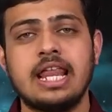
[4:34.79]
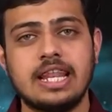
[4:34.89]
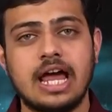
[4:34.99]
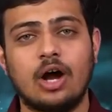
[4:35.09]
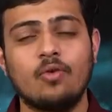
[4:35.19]

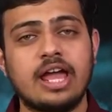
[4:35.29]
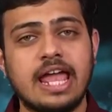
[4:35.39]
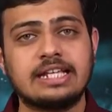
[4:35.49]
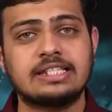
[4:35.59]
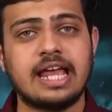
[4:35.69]
Now,
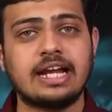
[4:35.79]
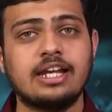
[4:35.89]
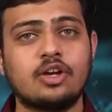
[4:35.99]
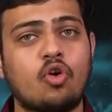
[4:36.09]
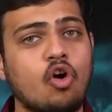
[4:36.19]

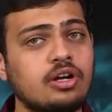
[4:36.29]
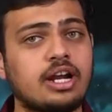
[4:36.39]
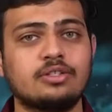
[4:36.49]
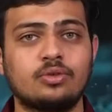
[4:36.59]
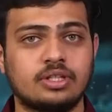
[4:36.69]
exactly
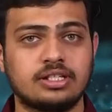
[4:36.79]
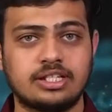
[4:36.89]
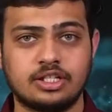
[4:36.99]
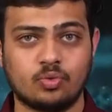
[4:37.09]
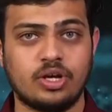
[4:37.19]
contrast to this
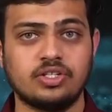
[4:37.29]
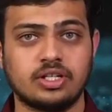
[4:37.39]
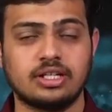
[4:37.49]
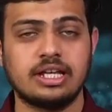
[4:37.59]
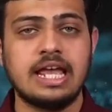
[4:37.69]
situation,